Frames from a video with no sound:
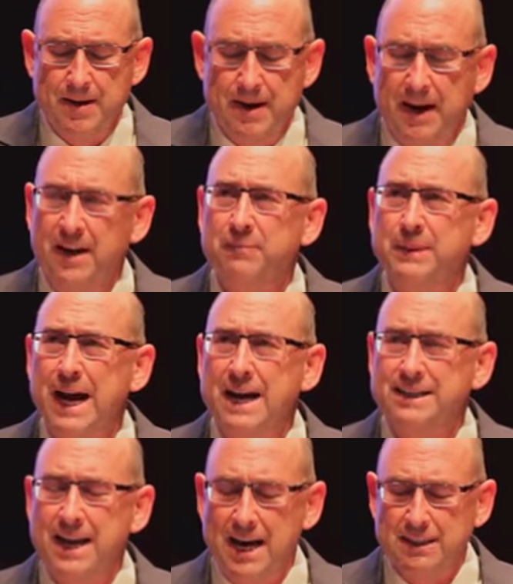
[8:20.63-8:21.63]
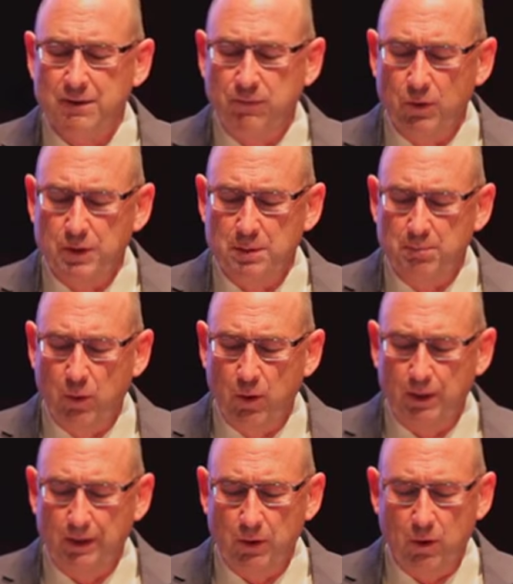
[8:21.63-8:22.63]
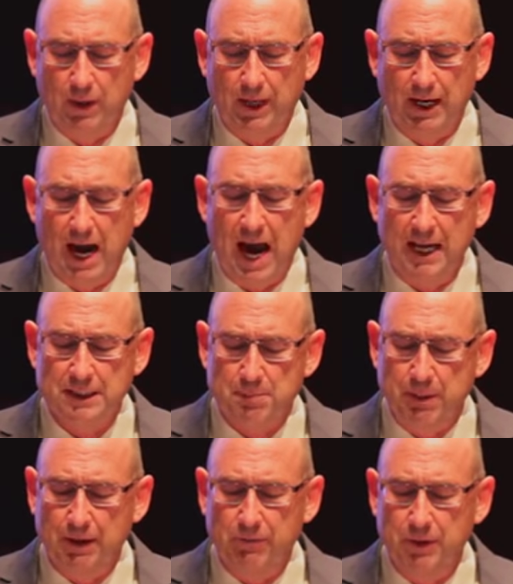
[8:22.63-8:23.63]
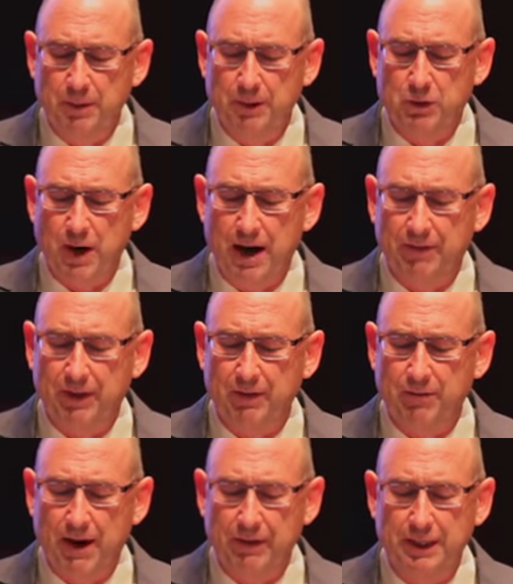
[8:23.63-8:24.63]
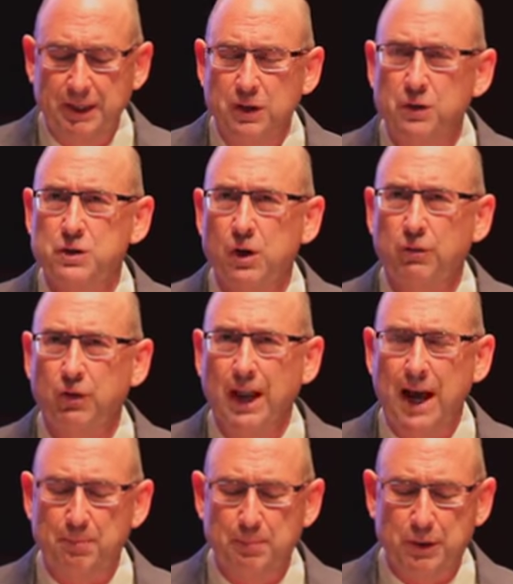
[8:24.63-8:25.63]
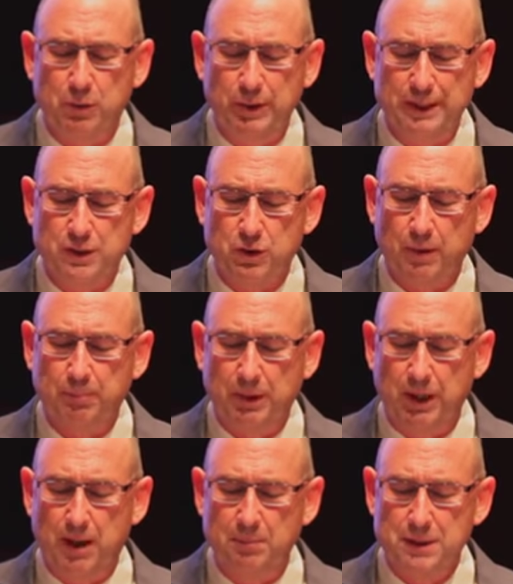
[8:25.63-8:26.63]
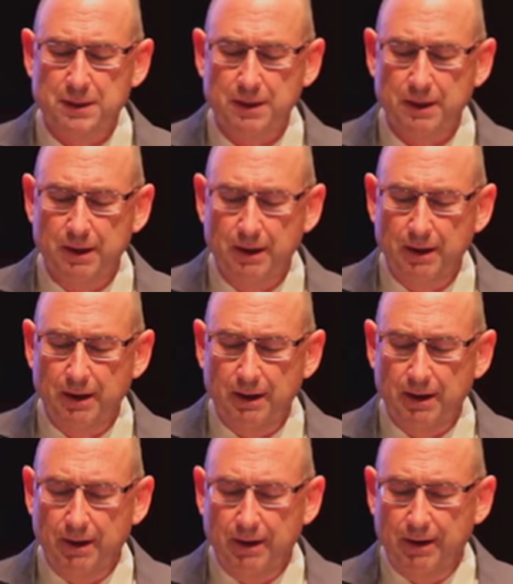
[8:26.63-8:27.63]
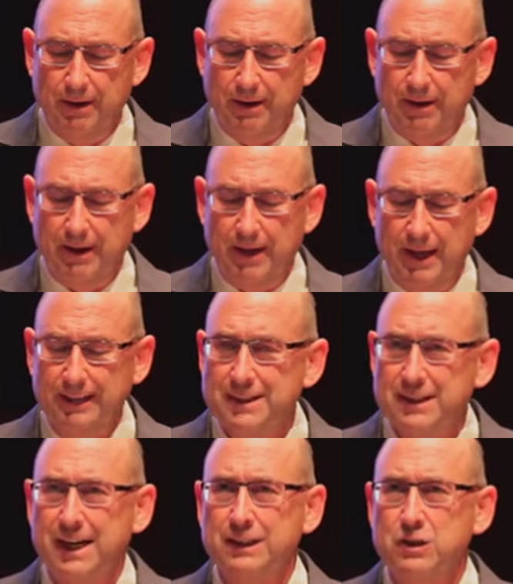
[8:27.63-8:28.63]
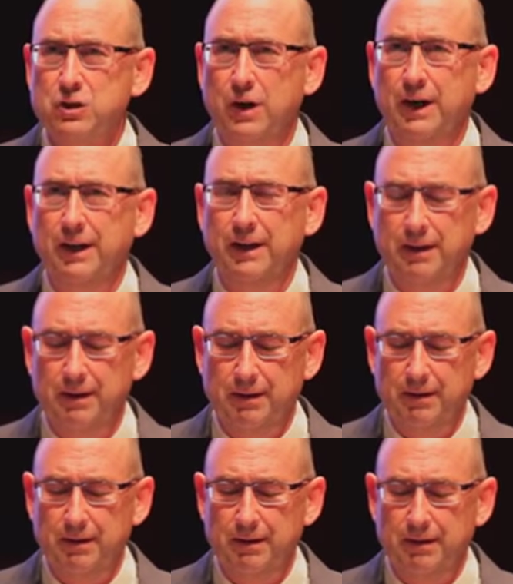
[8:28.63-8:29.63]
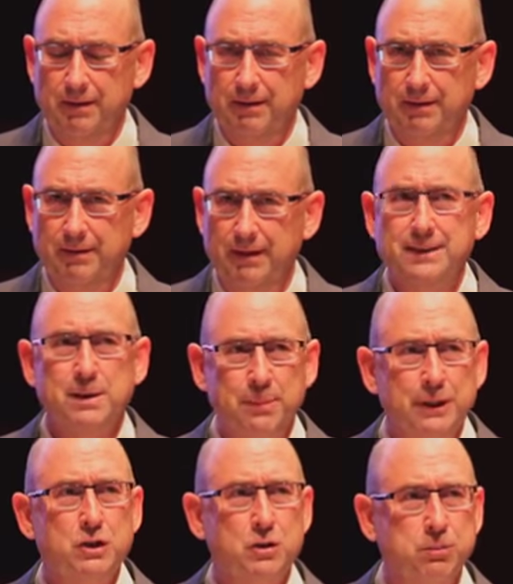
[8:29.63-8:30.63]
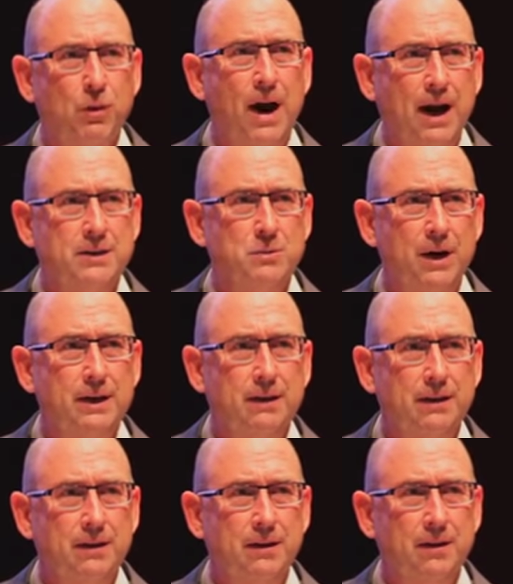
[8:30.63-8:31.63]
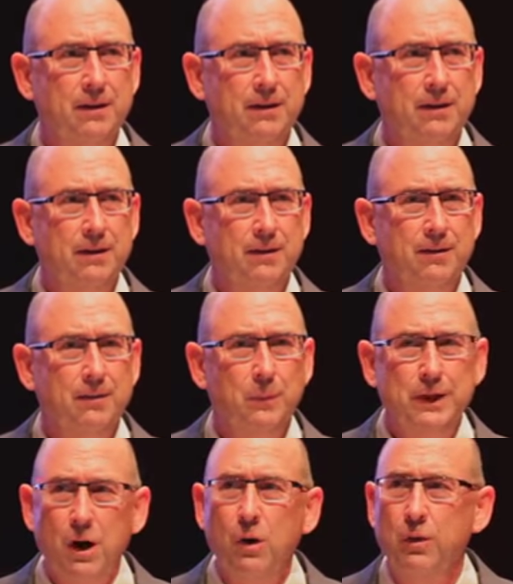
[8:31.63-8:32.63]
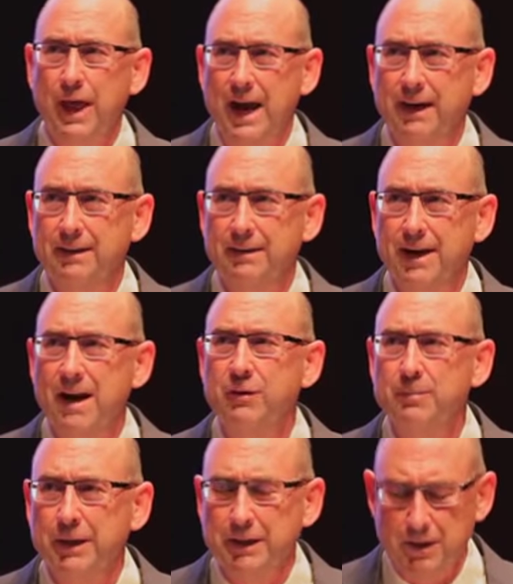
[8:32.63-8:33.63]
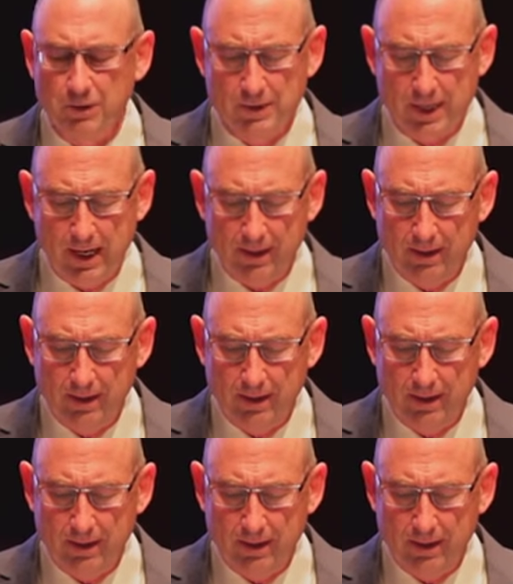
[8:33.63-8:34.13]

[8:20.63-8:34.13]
An FBI task force in Portland, Oregon, a hotspot for human trafficking, found a huge overlap between strip clubs and the sex trade. That's a big surprise, right? We know that. Everybody knows that.